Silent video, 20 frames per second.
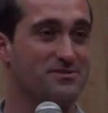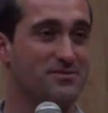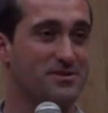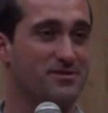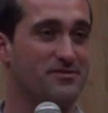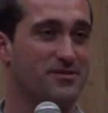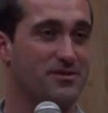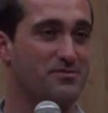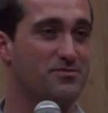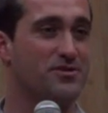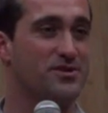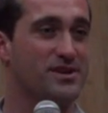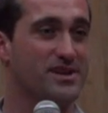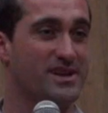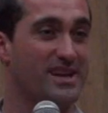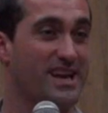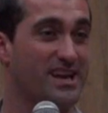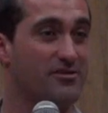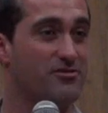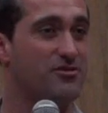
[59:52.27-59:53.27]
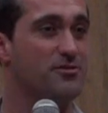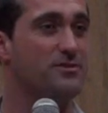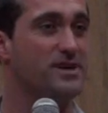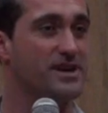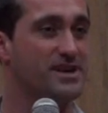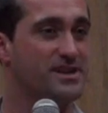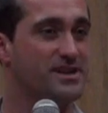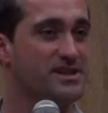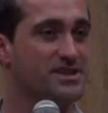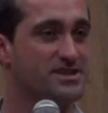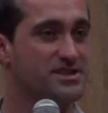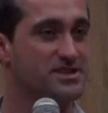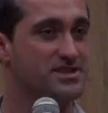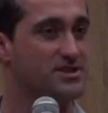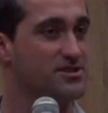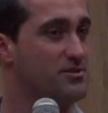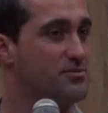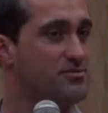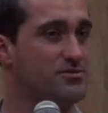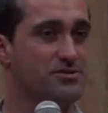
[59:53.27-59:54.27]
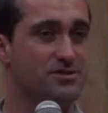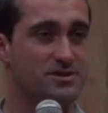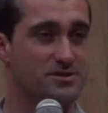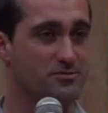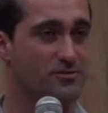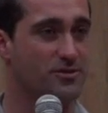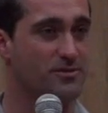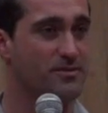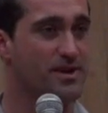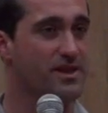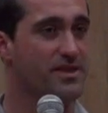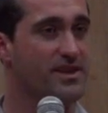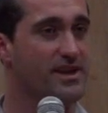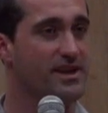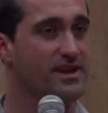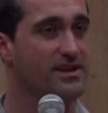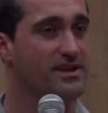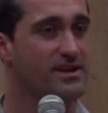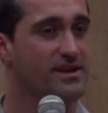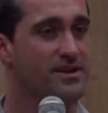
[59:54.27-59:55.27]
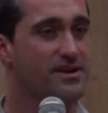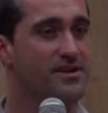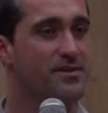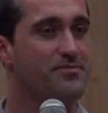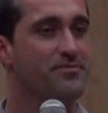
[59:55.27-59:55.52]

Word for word: if they're put in anaerobic conditions, they'll produce more methane.